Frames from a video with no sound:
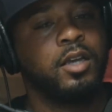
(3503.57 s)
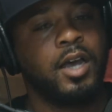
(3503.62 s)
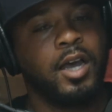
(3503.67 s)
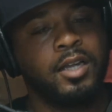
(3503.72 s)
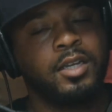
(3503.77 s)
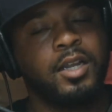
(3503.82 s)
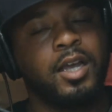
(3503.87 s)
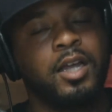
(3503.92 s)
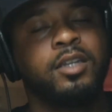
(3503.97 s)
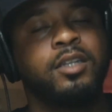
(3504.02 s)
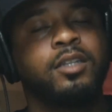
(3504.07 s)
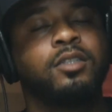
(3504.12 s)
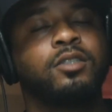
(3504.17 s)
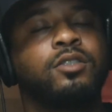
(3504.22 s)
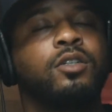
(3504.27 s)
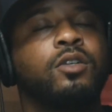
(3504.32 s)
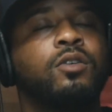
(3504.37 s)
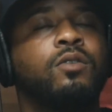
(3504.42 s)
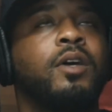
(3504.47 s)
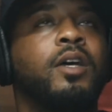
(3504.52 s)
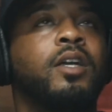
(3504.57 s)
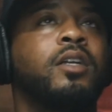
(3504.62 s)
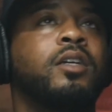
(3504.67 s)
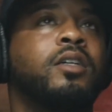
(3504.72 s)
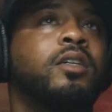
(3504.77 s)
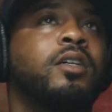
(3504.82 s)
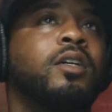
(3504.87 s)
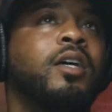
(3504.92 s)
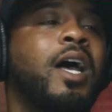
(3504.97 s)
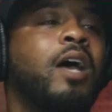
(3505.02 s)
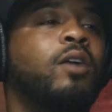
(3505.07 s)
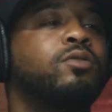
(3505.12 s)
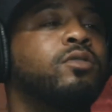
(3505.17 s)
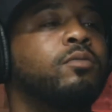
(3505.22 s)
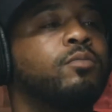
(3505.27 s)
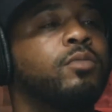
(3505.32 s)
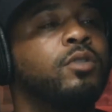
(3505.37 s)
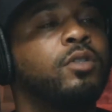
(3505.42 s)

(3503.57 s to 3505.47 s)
I, I did a show at uh, House of